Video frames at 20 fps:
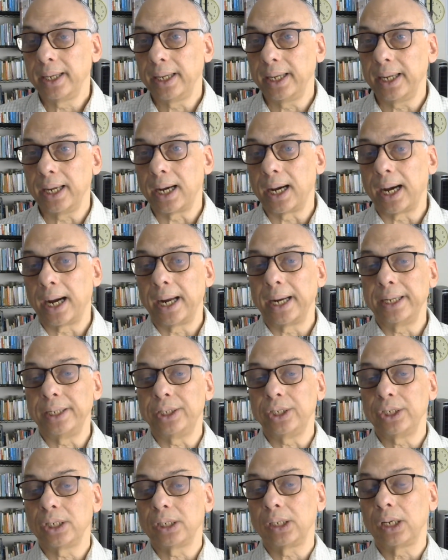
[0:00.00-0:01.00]
a
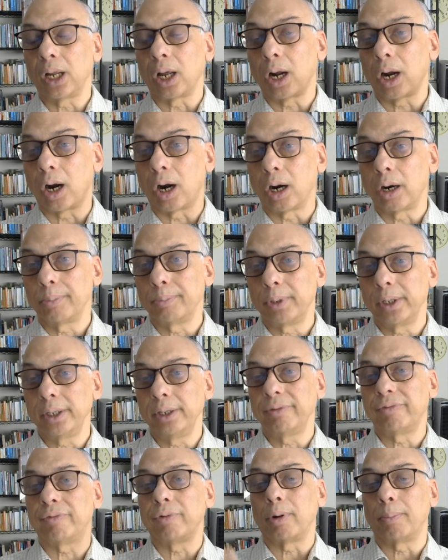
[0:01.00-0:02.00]
ideal
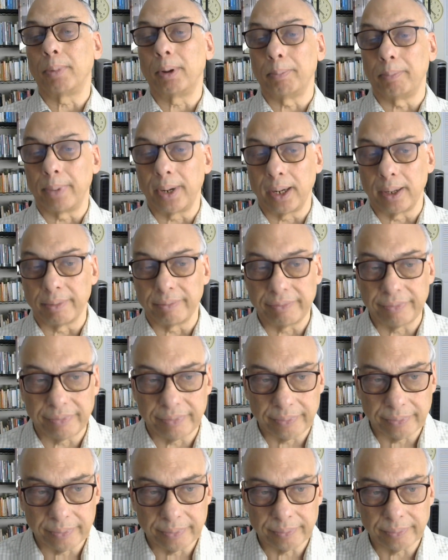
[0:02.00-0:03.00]
harmony from
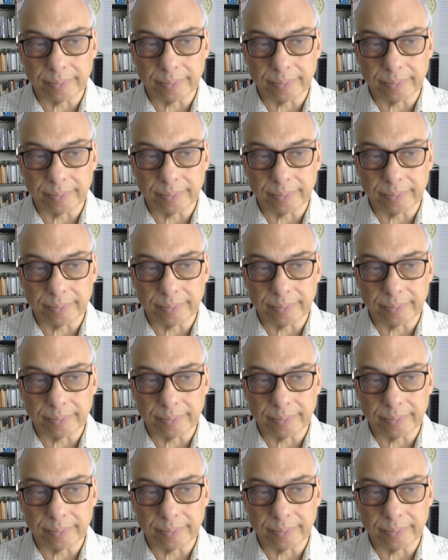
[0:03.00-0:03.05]
above.